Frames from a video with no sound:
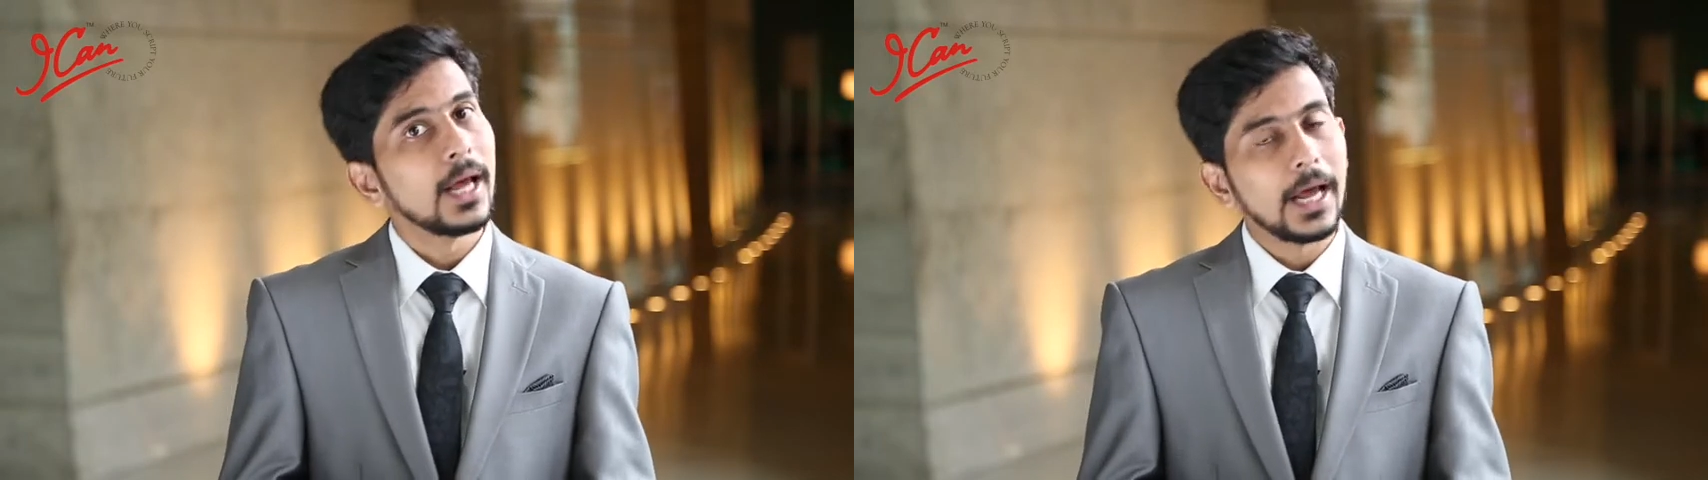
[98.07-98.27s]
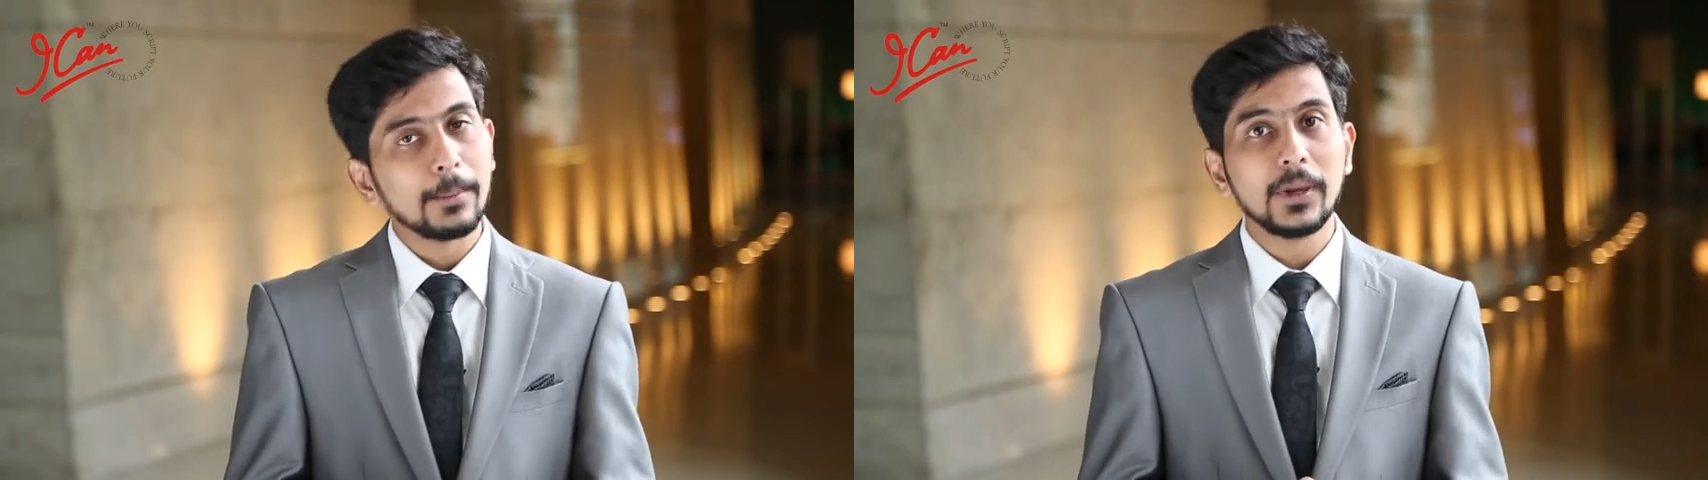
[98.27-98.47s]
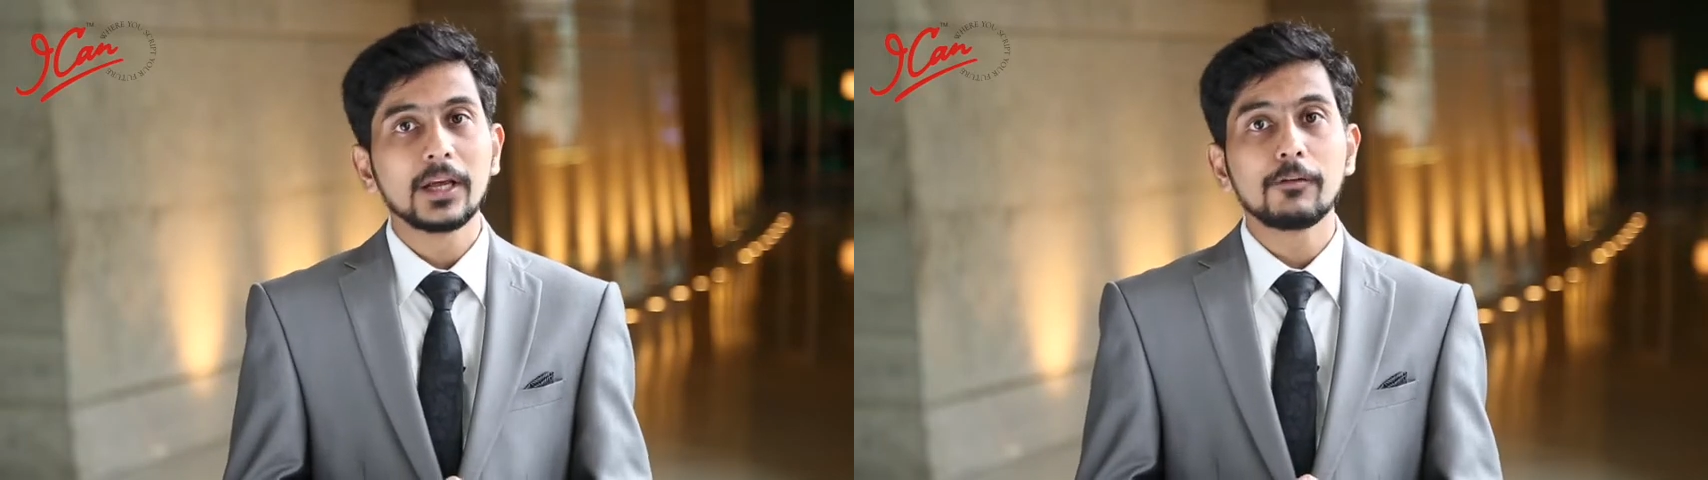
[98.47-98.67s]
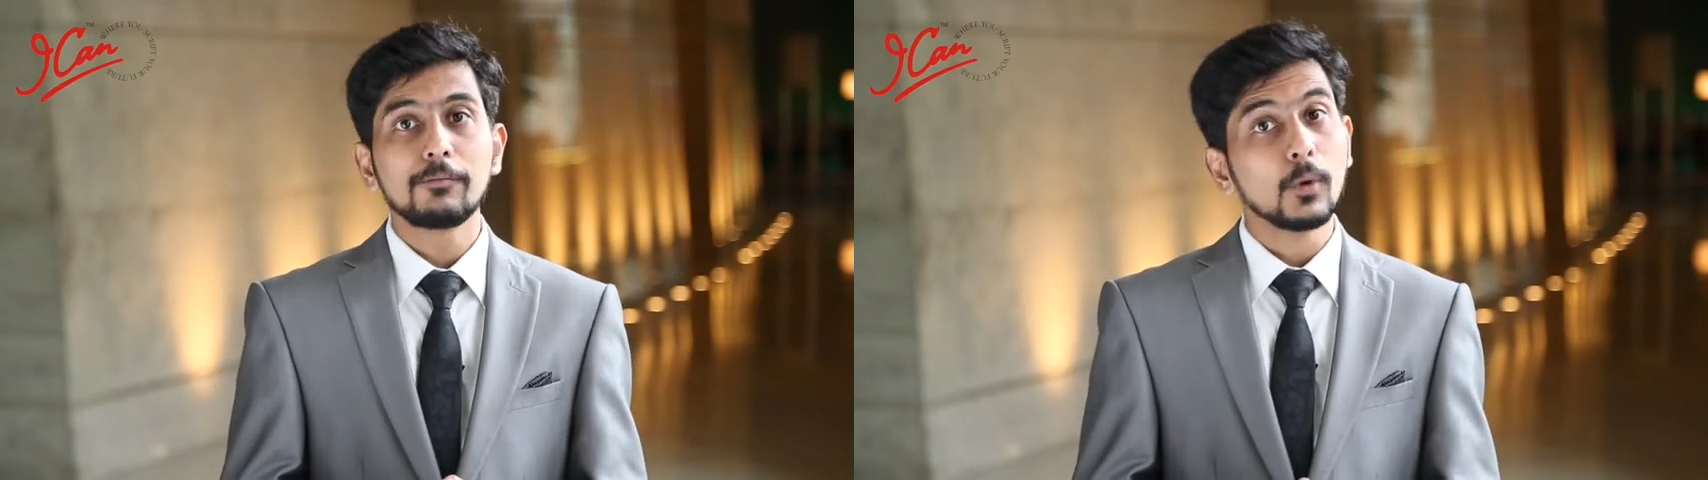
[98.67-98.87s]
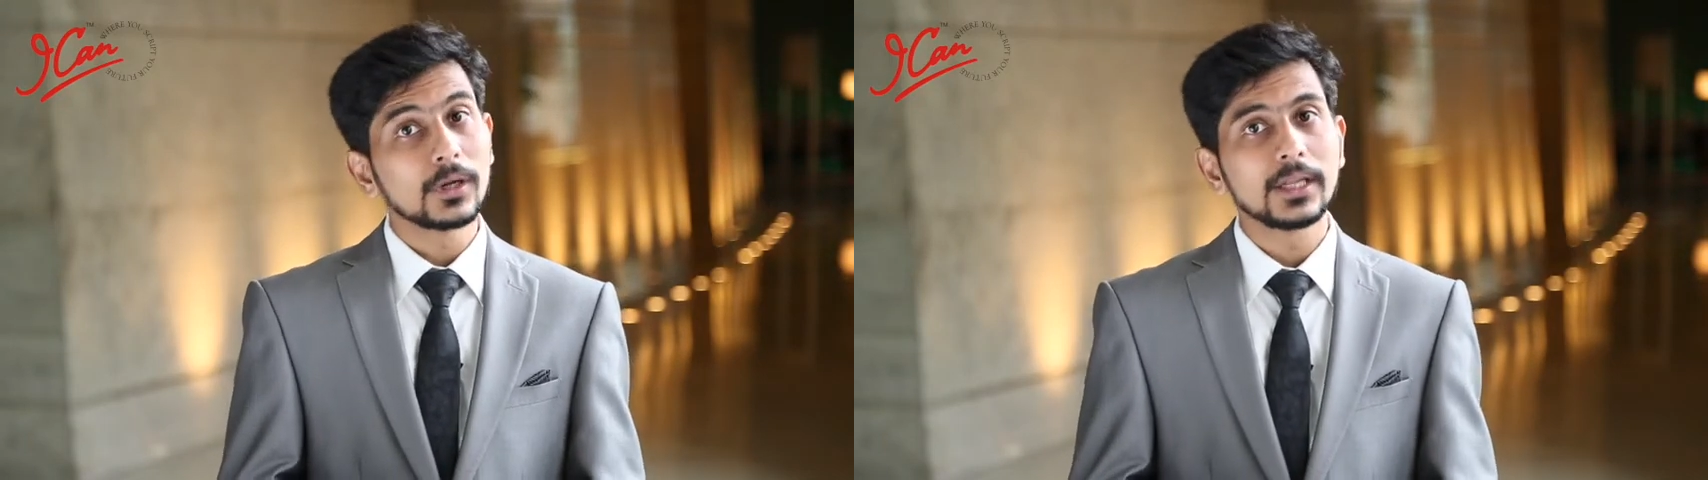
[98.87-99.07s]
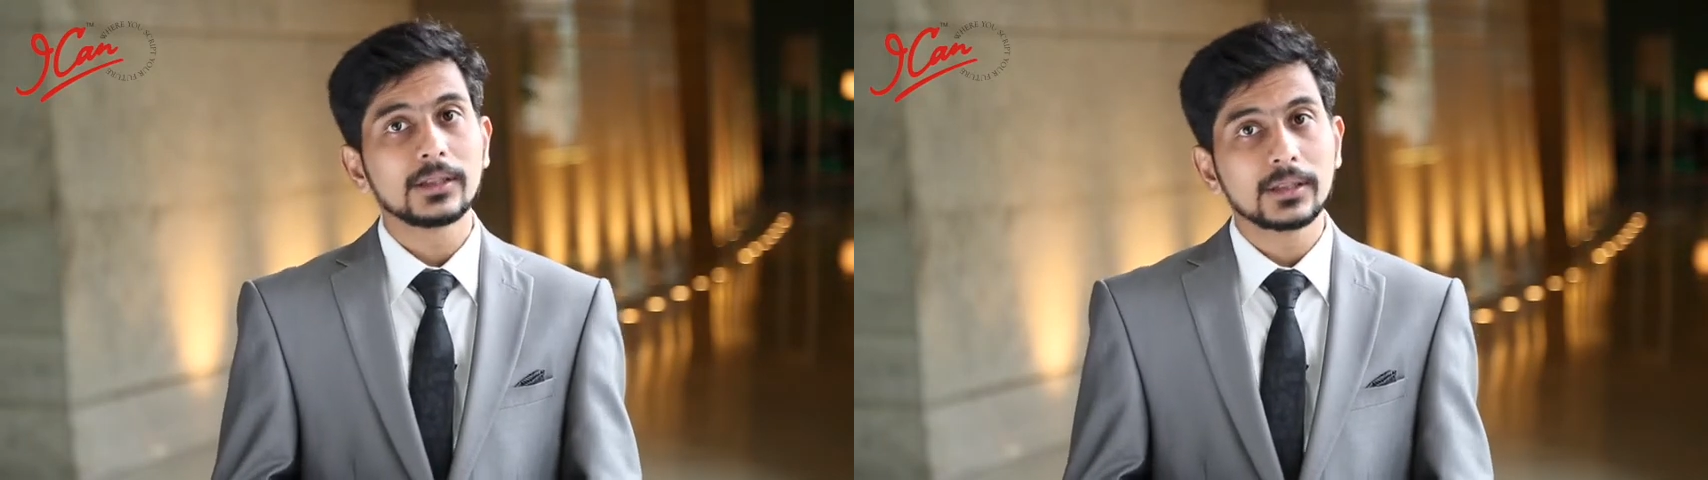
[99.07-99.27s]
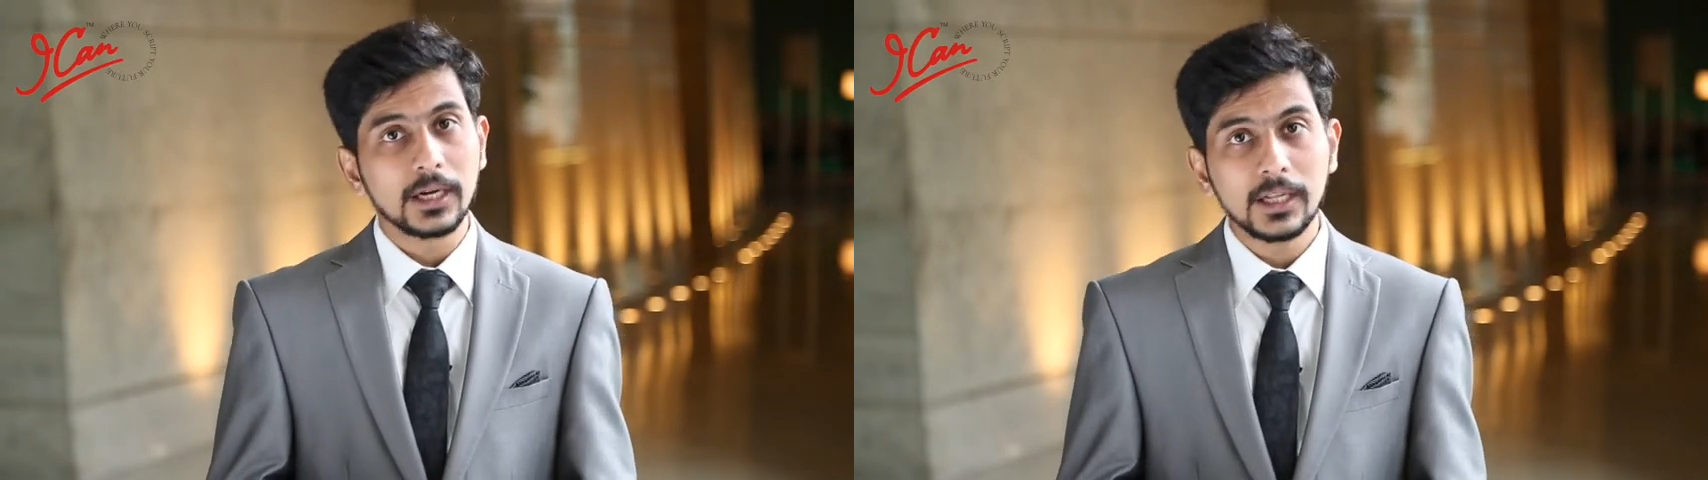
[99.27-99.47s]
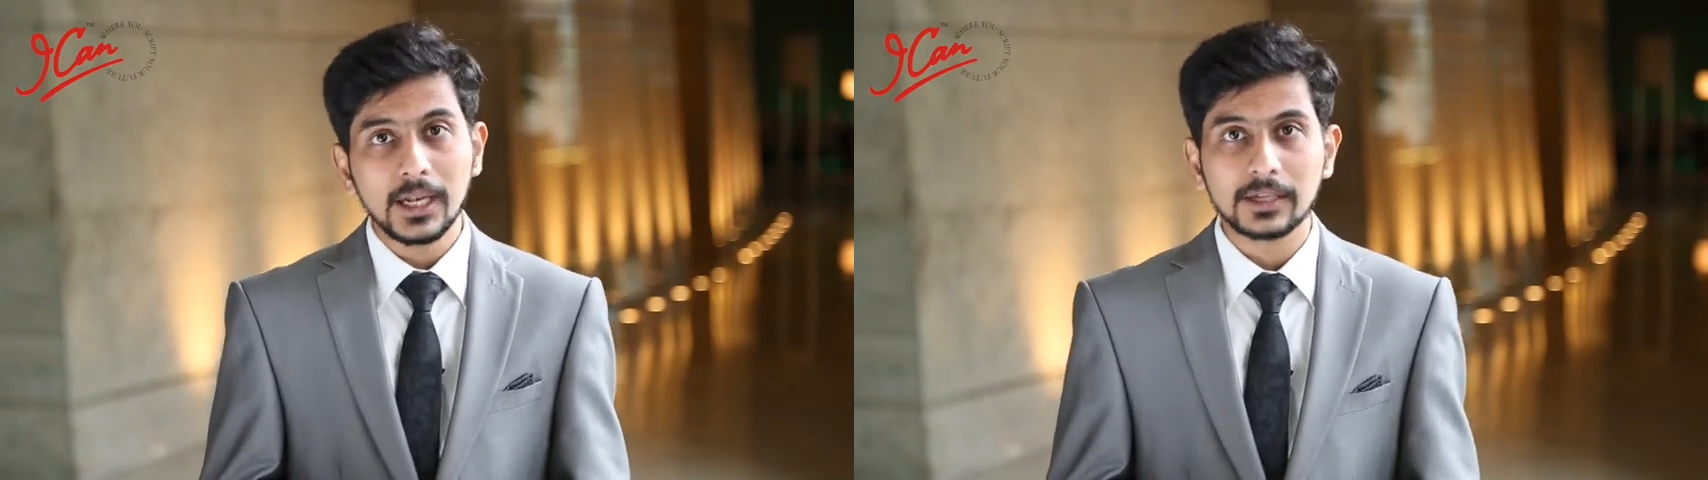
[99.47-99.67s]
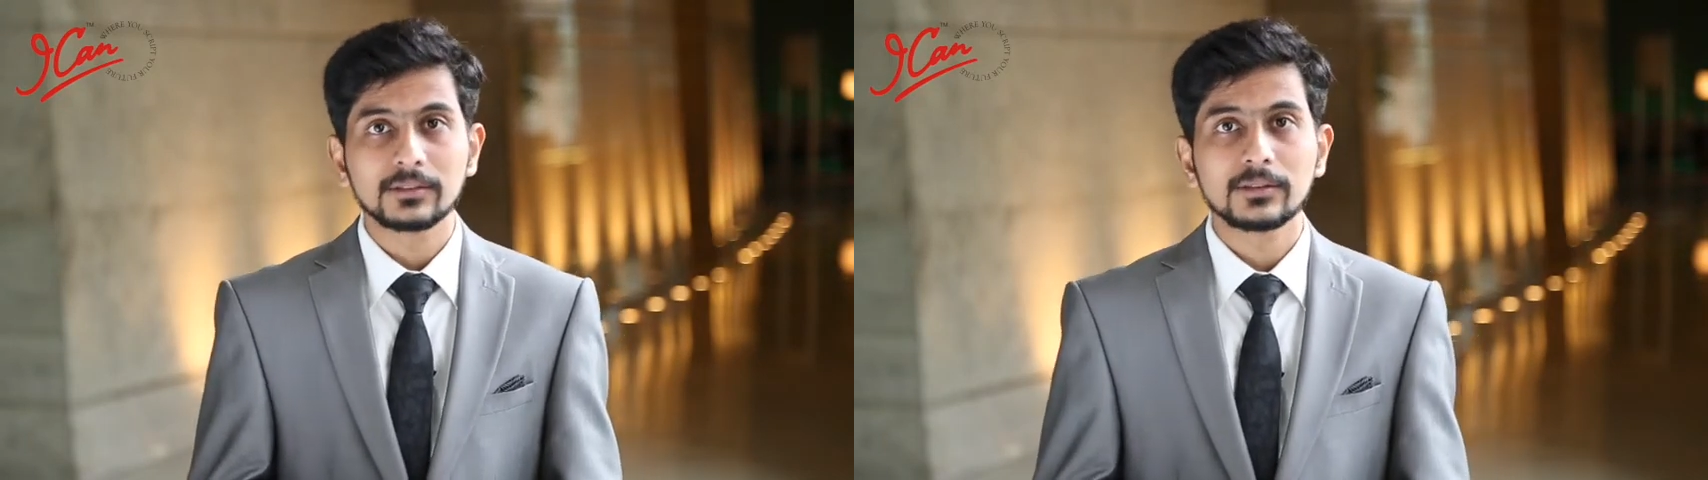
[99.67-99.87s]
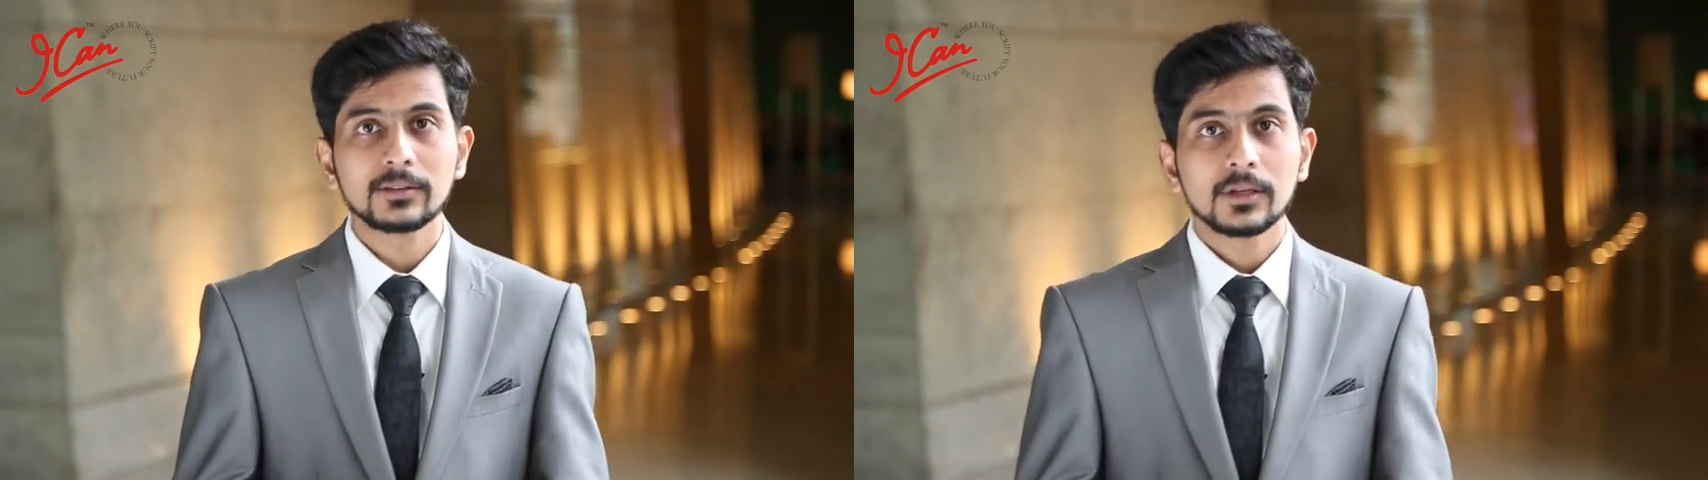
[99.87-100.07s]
and a billing of more than 30 lakhs.